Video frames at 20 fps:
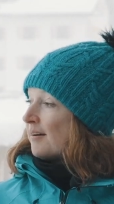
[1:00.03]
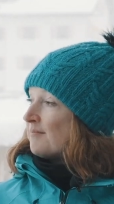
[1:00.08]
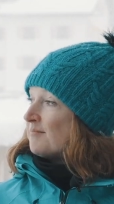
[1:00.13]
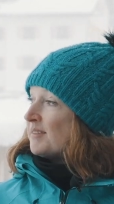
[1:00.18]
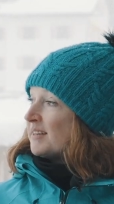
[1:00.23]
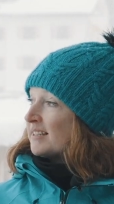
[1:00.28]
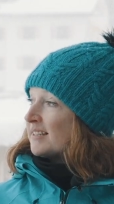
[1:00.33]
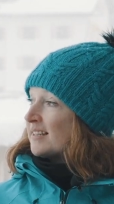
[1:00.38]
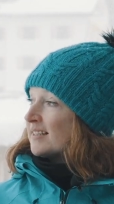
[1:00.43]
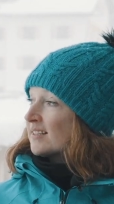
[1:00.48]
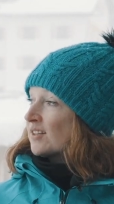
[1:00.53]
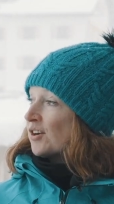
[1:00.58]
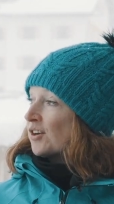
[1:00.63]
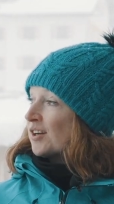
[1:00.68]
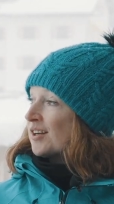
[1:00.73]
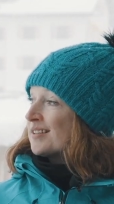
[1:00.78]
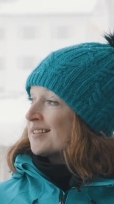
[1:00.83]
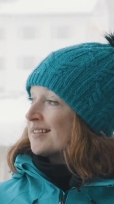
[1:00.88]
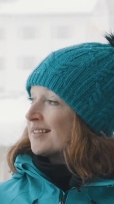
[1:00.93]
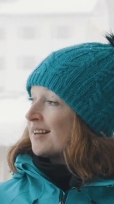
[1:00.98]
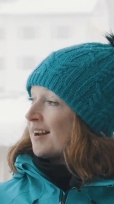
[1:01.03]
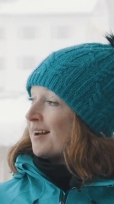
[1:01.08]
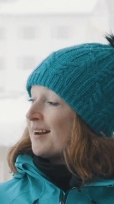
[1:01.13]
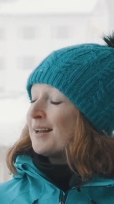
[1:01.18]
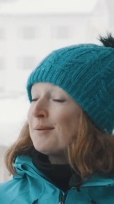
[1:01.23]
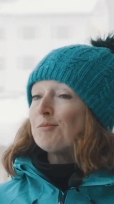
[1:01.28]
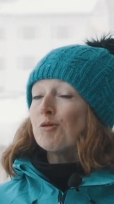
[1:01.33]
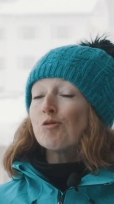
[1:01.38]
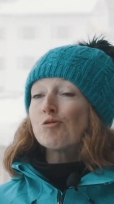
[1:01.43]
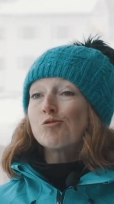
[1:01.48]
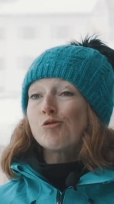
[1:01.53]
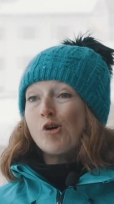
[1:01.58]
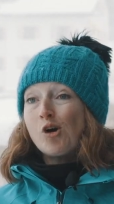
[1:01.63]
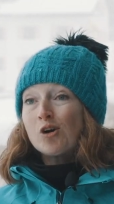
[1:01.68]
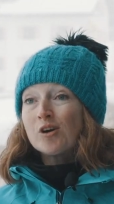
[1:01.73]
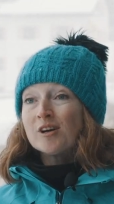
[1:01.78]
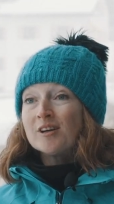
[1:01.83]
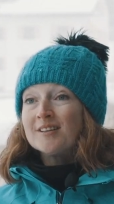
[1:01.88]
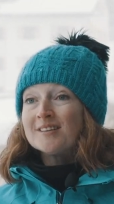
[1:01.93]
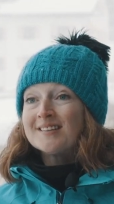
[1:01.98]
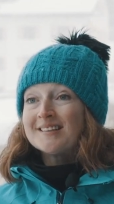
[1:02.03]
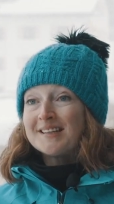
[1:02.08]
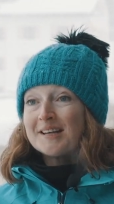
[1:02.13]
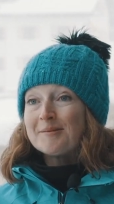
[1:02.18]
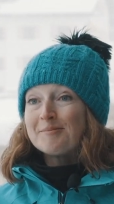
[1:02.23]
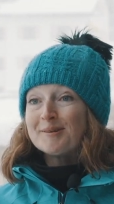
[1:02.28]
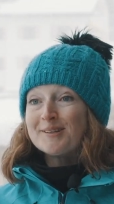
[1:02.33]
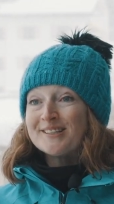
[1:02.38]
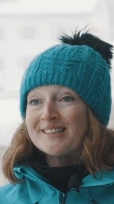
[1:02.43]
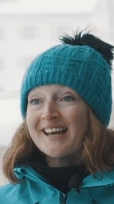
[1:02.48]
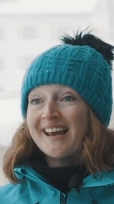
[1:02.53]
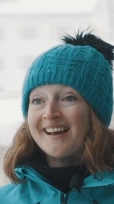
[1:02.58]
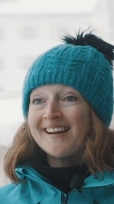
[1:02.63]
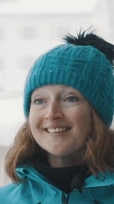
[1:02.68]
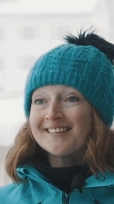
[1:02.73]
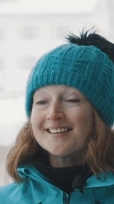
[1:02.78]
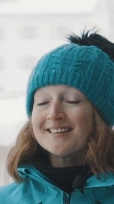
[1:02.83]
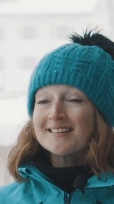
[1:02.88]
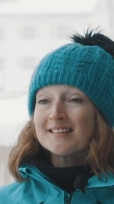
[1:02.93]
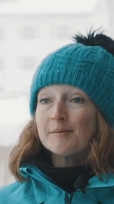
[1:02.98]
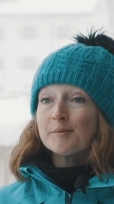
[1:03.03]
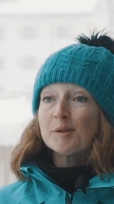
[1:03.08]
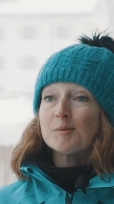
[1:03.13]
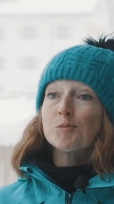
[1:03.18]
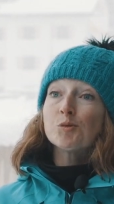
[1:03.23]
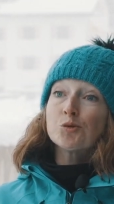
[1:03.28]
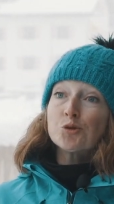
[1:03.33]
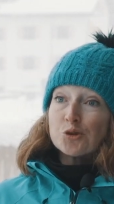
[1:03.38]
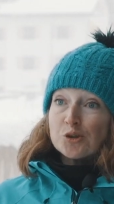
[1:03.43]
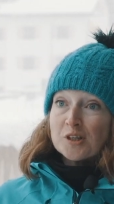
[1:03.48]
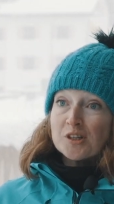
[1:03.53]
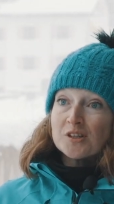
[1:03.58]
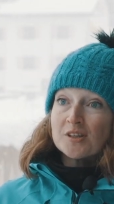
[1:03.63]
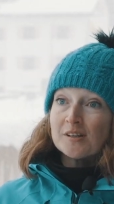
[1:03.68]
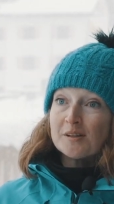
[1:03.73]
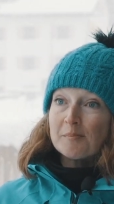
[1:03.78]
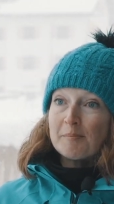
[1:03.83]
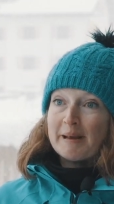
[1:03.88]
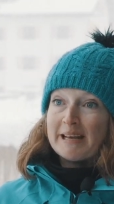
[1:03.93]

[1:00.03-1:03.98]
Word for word: um, this has got a slightly more rockered tip and tail than some of the more traditional